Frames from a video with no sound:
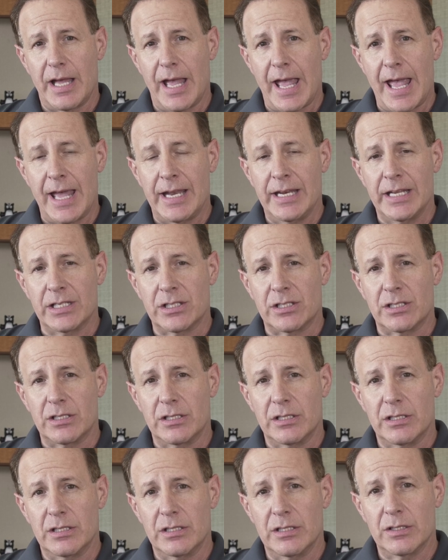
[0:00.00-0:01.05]
And it
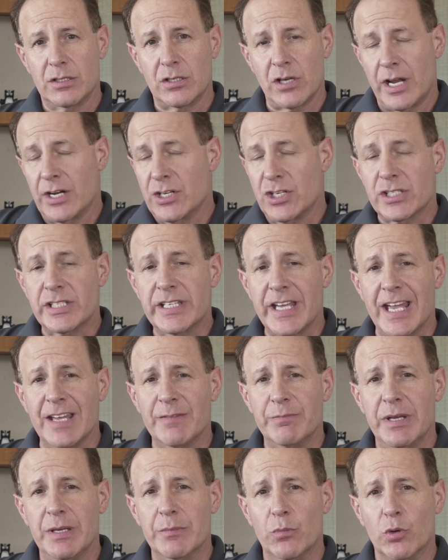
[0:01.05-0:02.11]
kind of just
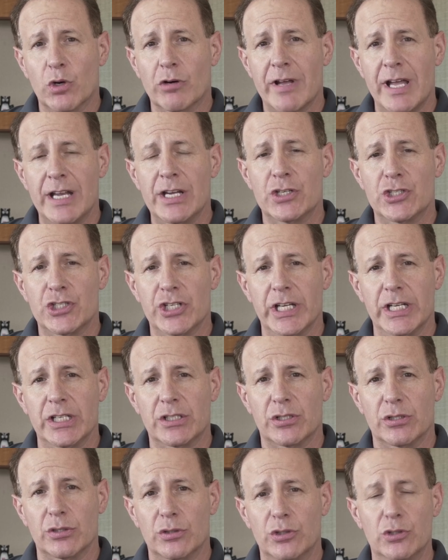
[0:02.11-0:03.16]
gave me more energy
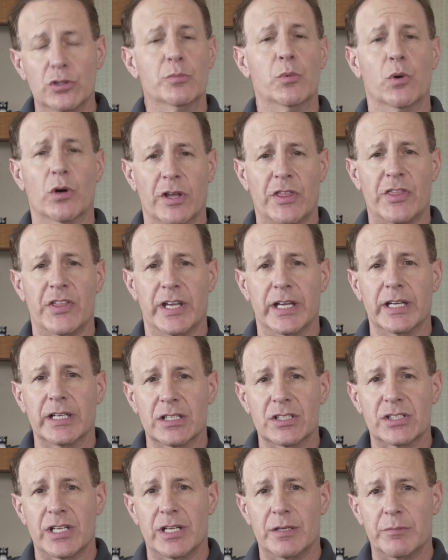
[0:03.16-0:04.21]
to do more
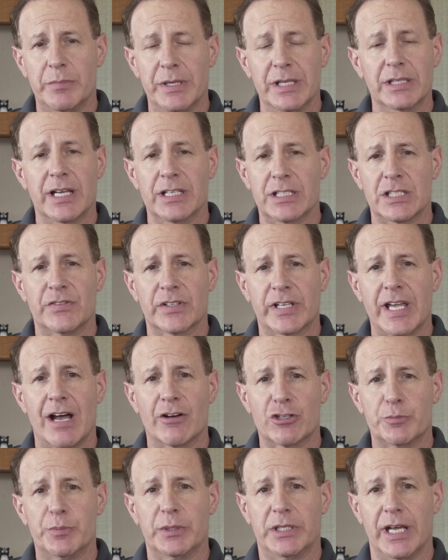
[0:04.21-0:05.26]
things and be less of a
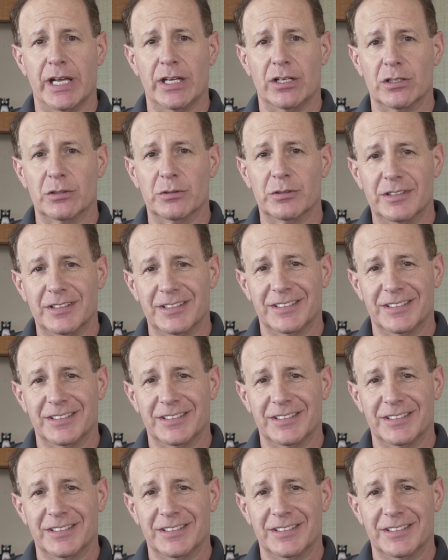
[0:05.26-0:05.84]
couch potato.